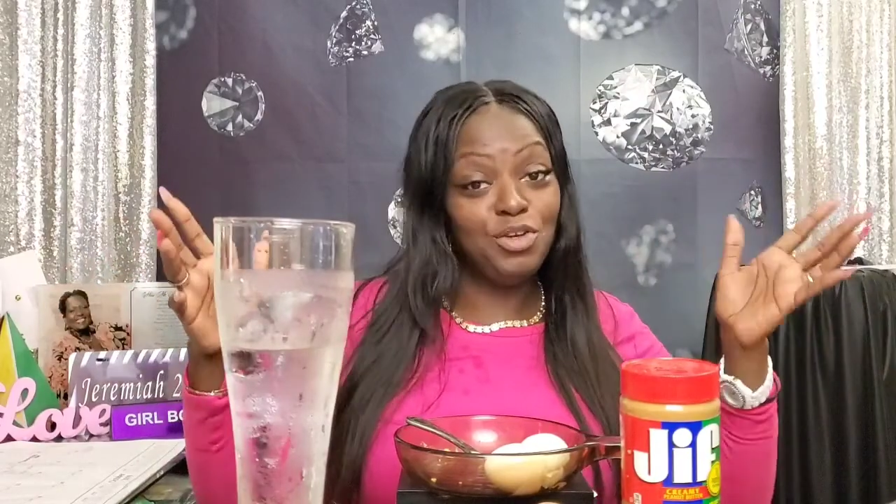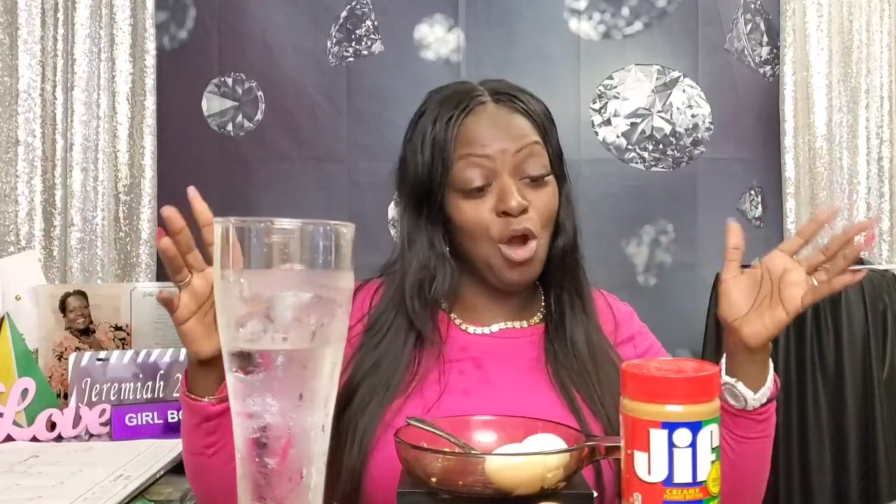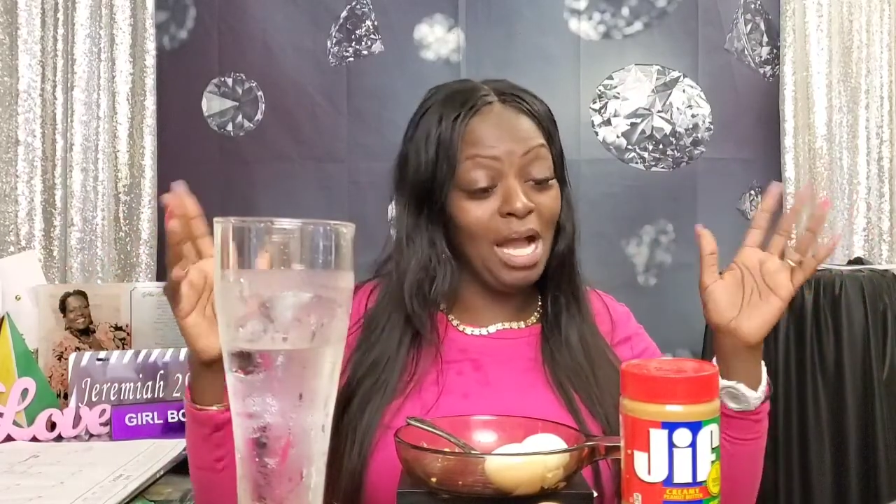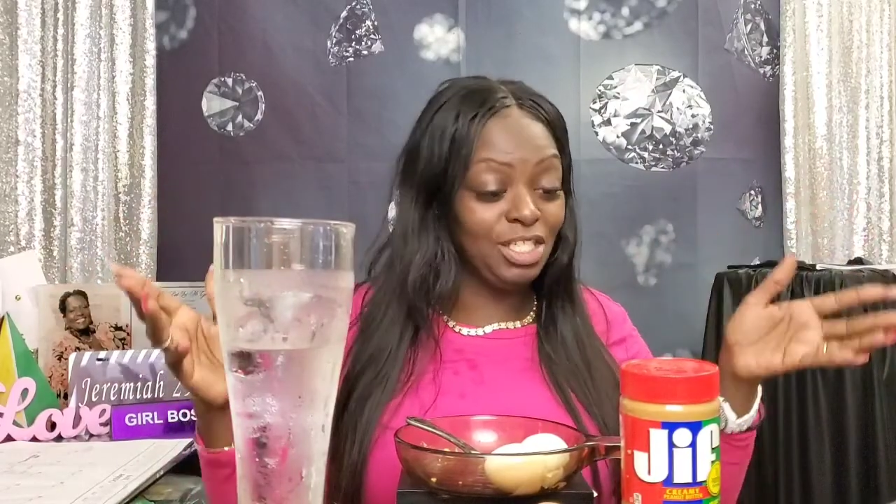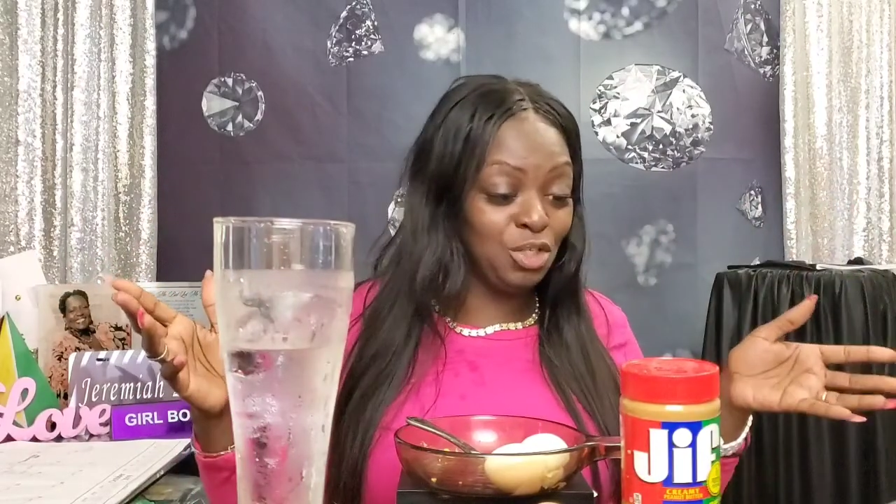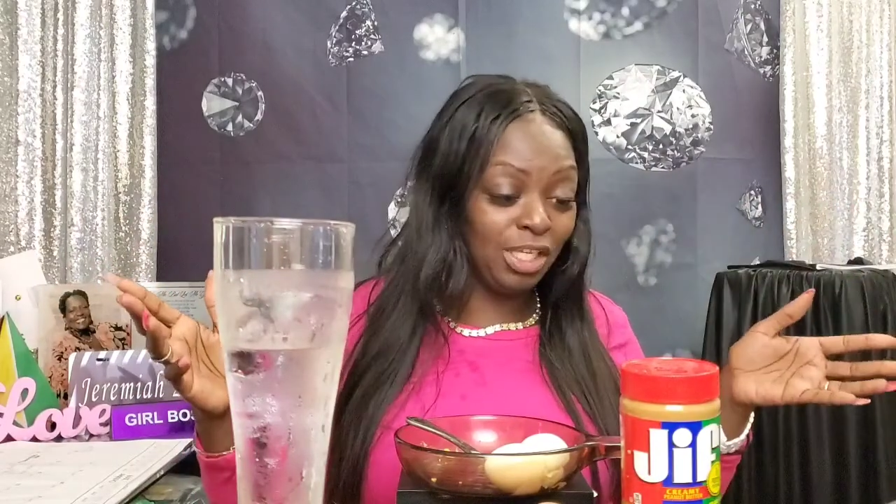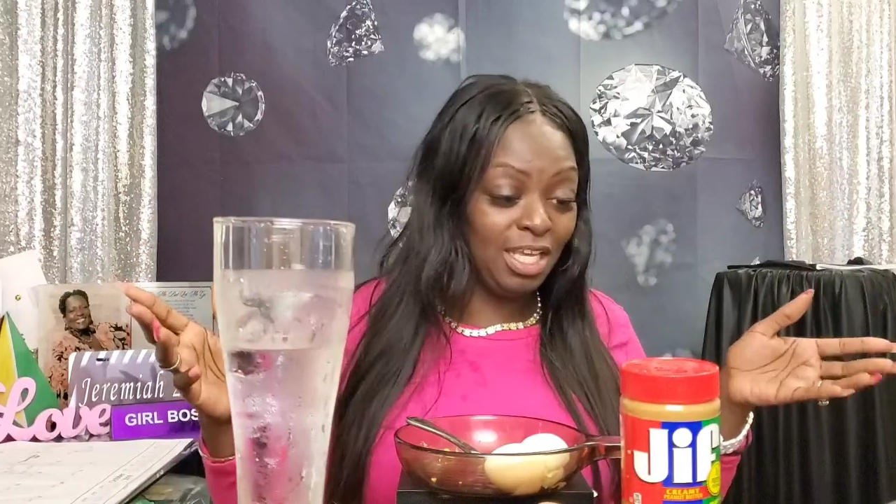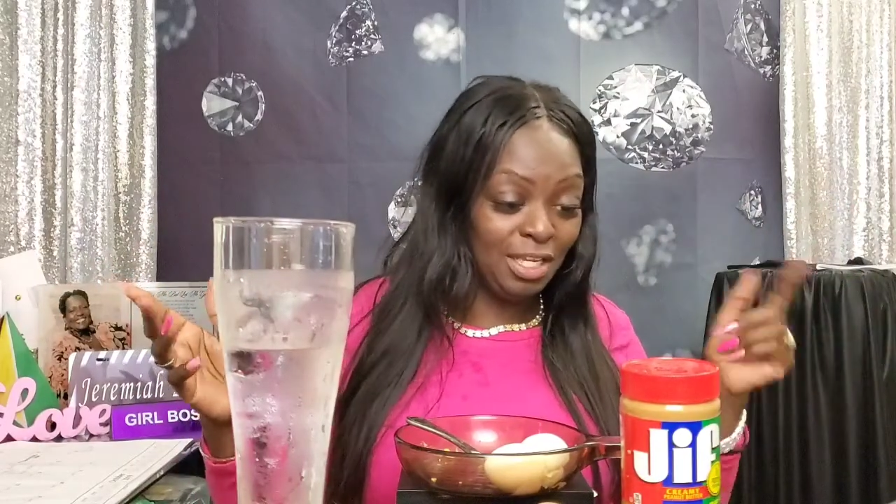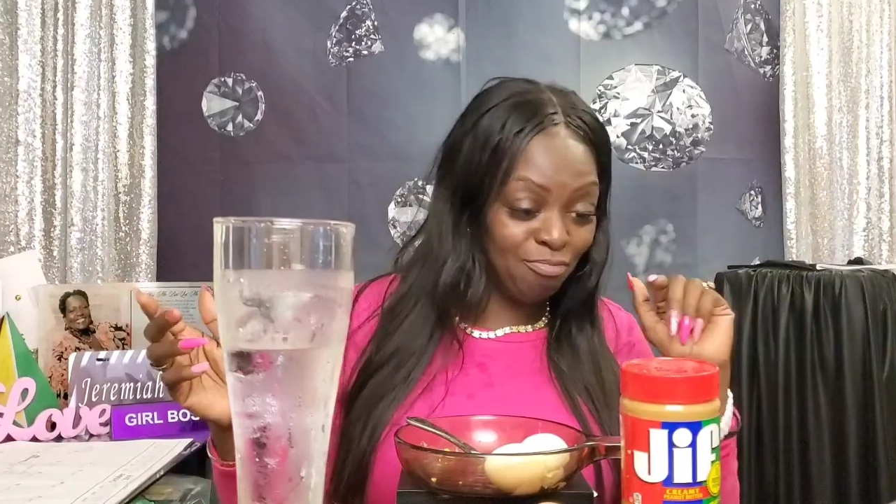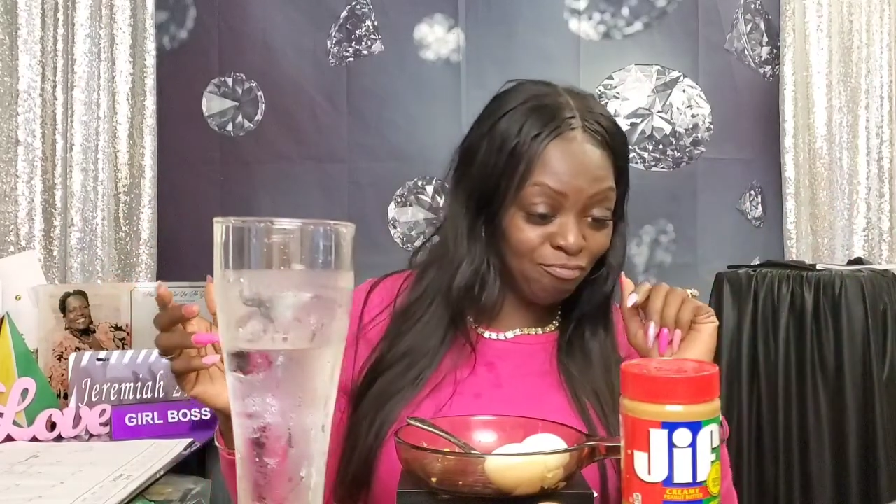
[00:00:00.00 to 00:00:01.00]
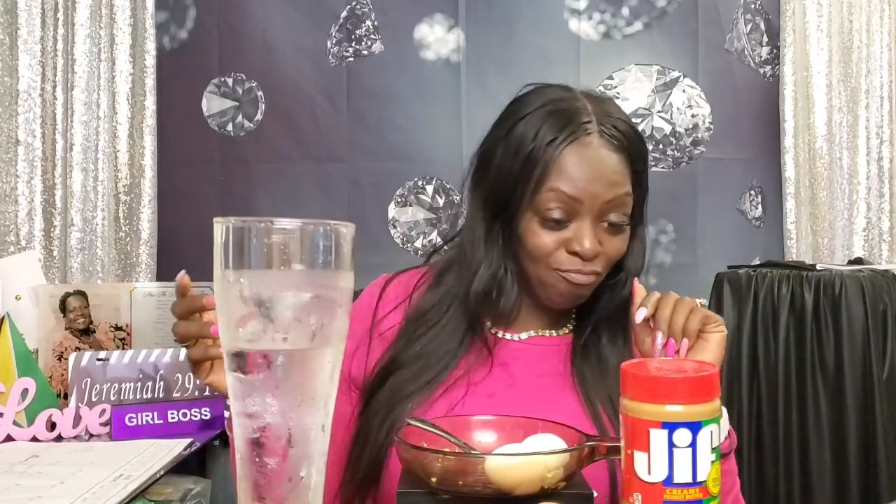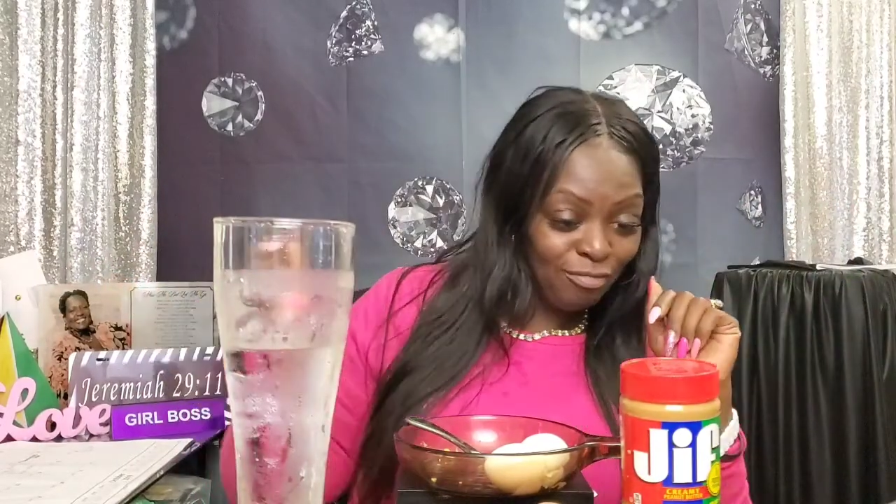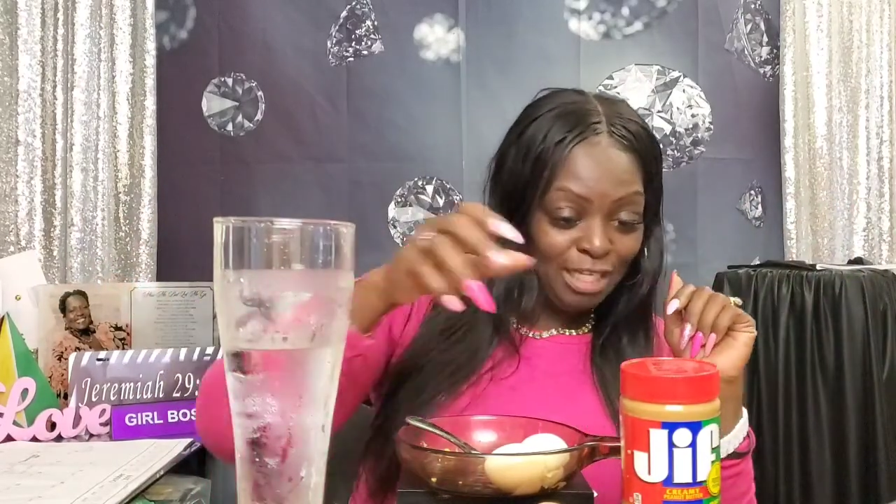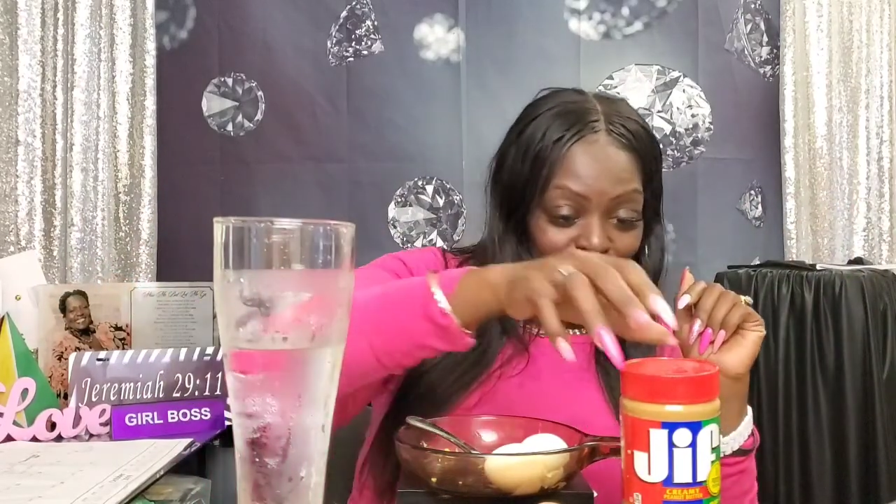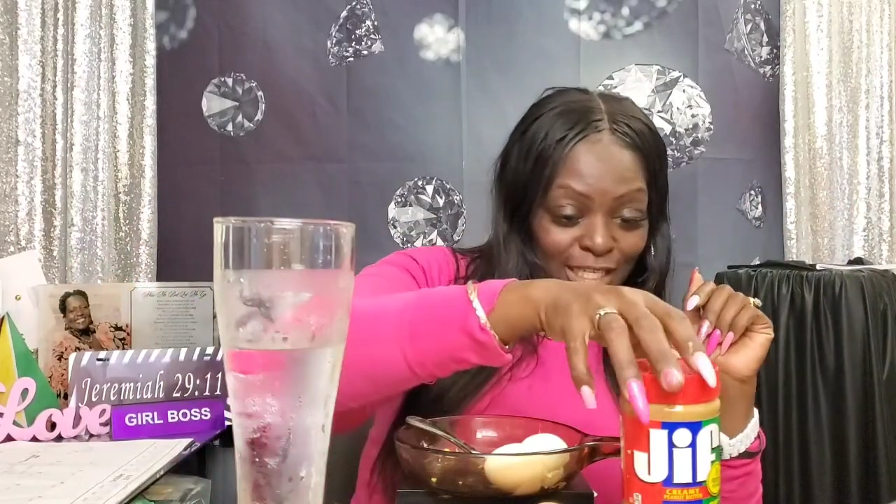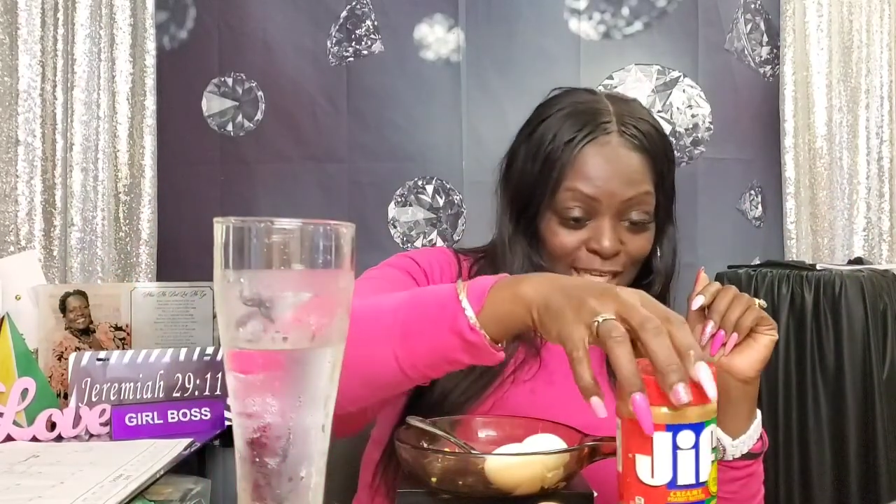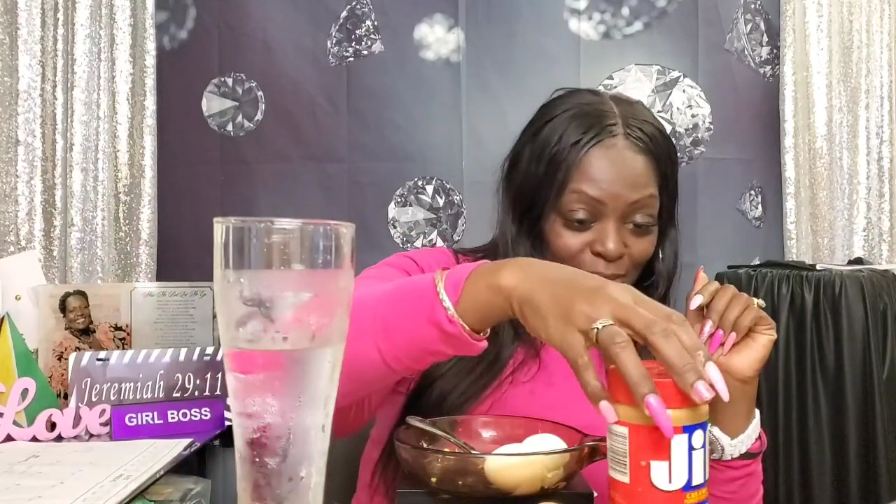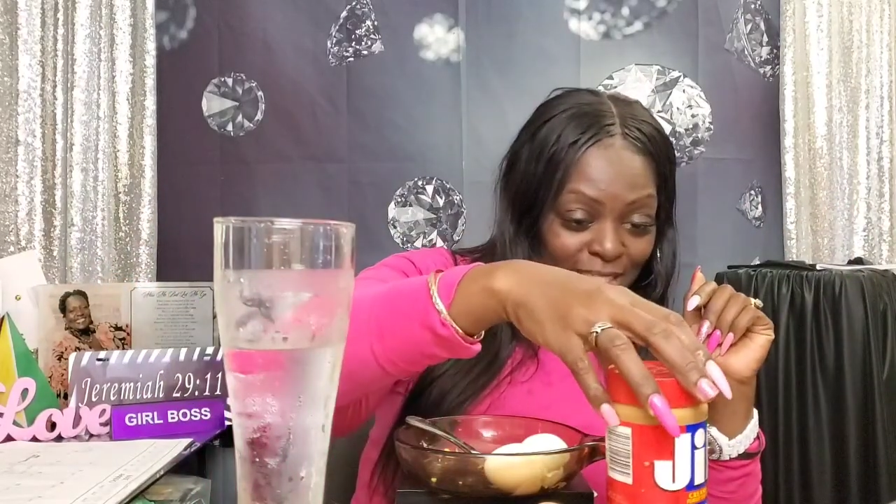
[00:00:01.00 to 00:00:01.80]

in the recording mode